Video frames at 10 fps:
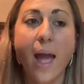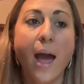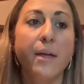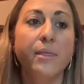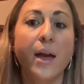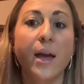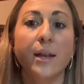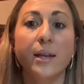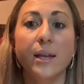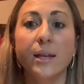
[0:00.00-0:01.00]
And
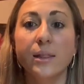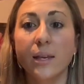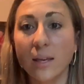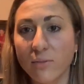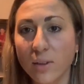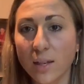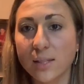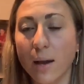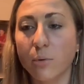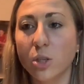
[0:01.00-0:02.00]
then in the evenings,
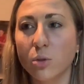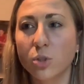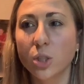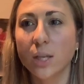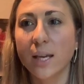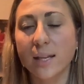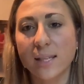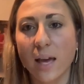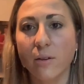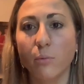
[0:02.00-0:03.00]
I would usually get
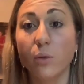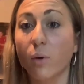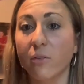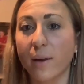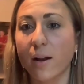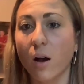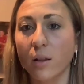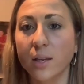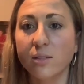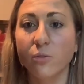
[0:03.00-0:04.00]
together with one of my
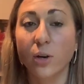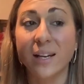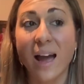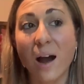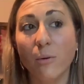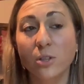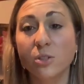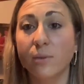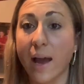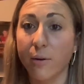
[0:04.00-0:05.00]
colleagues for an hour to
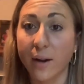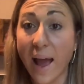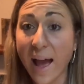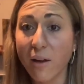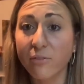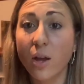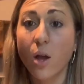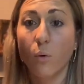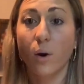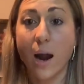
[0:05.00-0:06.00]
an hour and a half,
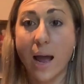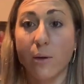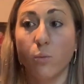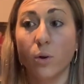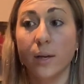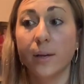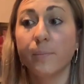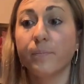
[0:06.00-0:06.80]
where I would